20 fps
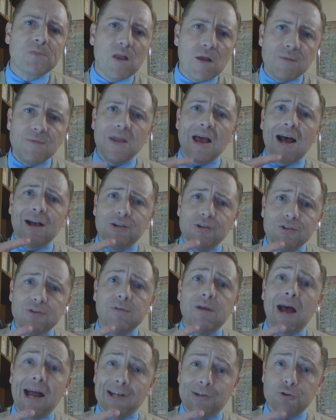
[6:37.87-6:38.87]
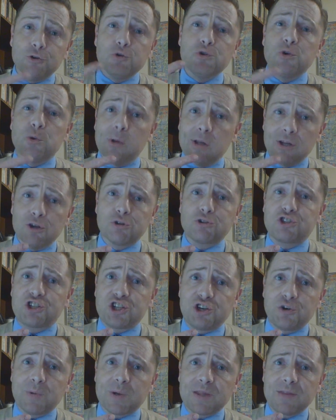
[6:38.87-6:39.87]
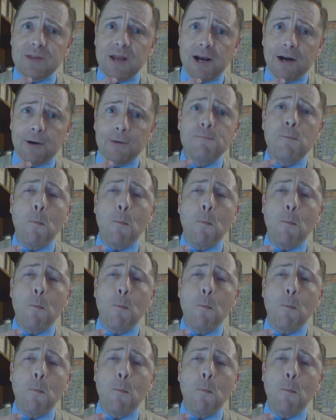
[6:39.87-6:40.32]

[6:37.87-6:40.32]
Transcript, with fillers: Now, I do do a little chewing there.